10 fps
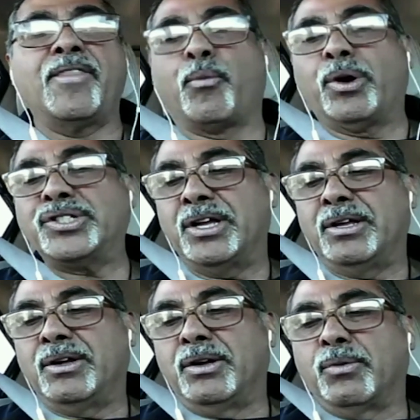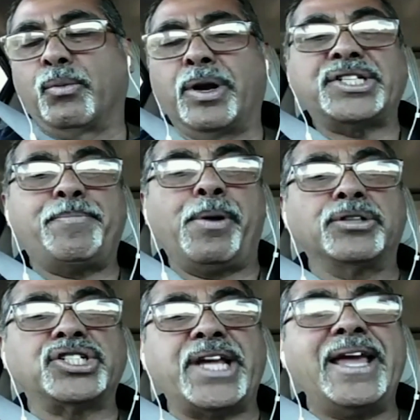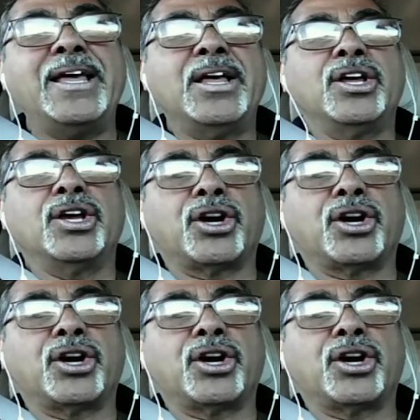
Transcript: In other words, what does St. Paul just say?